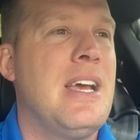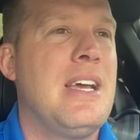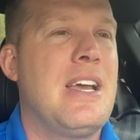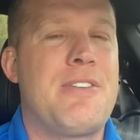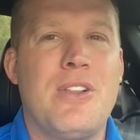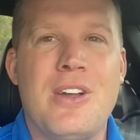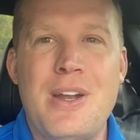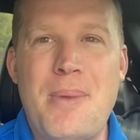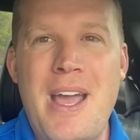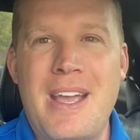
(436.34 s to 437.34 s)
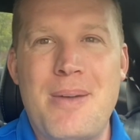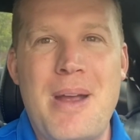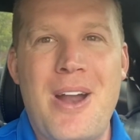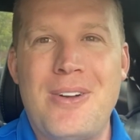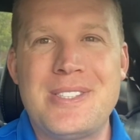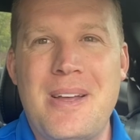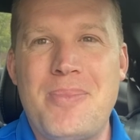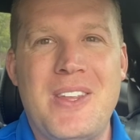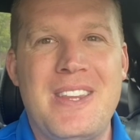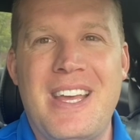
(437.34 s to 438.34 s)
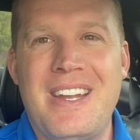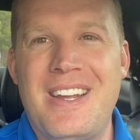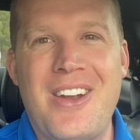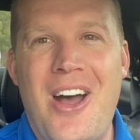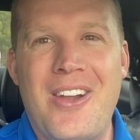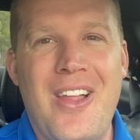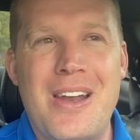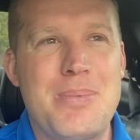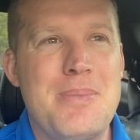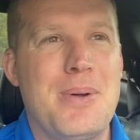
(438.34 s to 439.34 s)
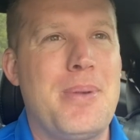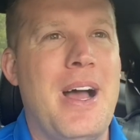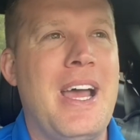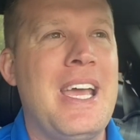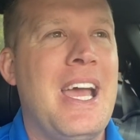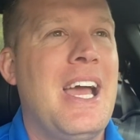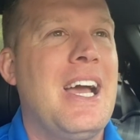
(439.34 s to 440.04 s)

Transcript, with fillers: if you're looking to buy a Camaro, something that not a lot of people buy,